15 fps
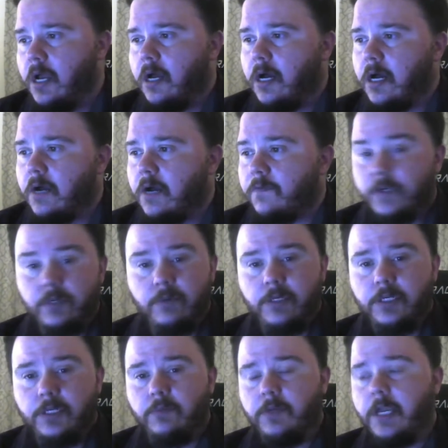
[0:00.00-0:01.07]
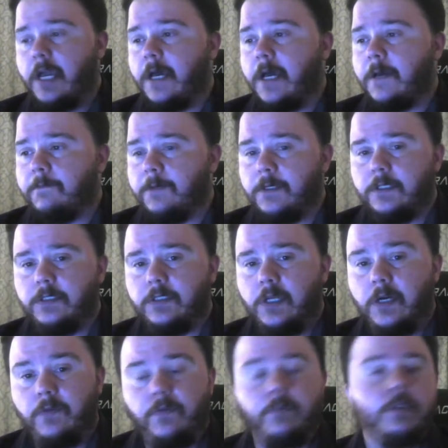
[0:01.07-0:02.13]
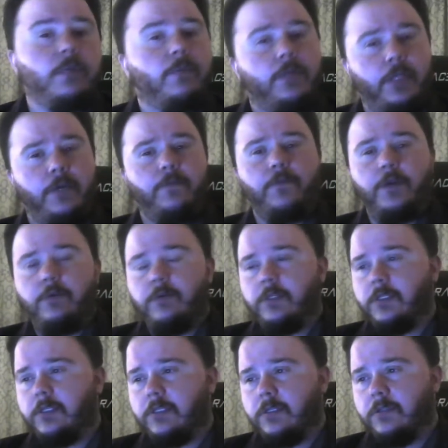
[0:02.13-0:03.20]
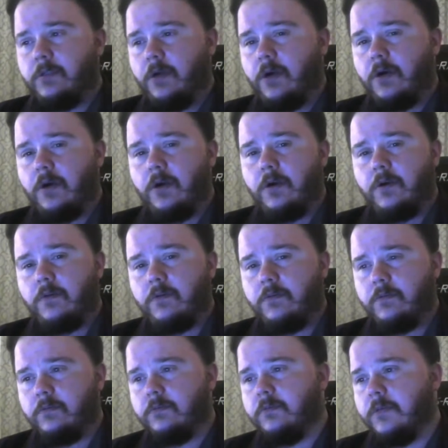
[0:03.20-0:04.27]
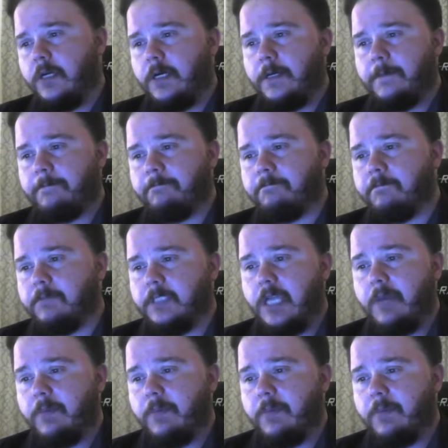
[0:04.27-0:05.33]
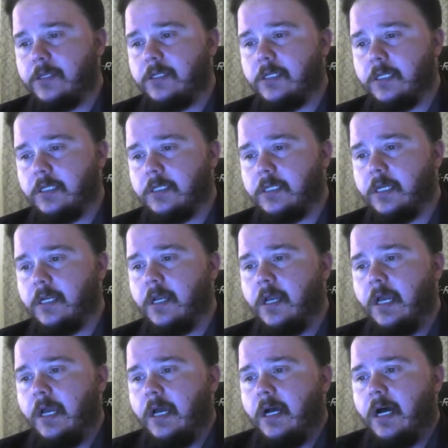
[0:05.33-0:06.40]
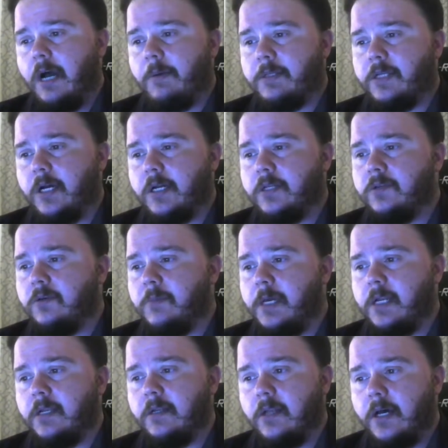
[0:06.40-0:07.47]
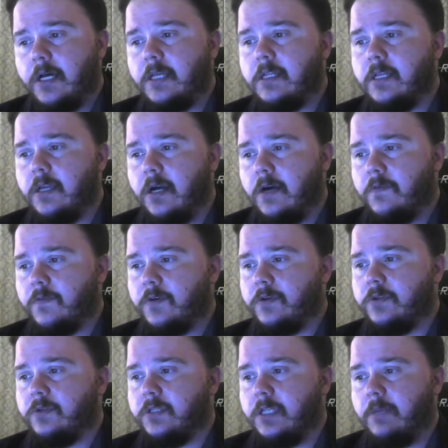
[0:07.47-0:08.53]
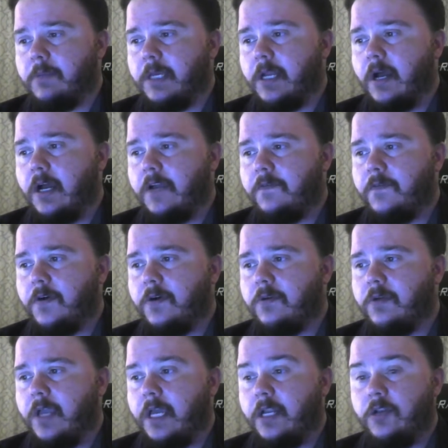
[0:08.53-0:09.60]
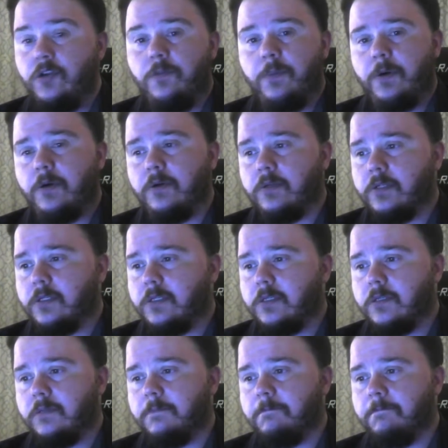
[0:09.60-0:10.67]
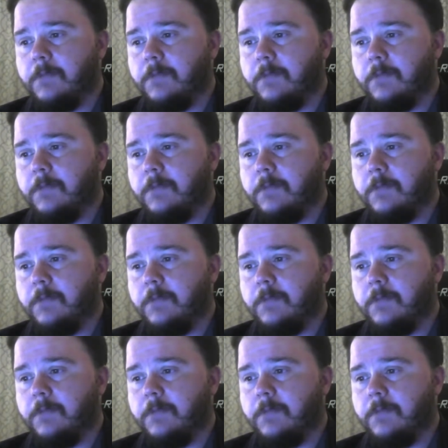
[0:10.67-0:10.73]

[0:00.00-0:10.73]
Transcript: uh, first question we had was uh, from someone that frequents our um, scamming page, and they said, I've been talking to a man online. He offered to send me an iPhone and a new purse.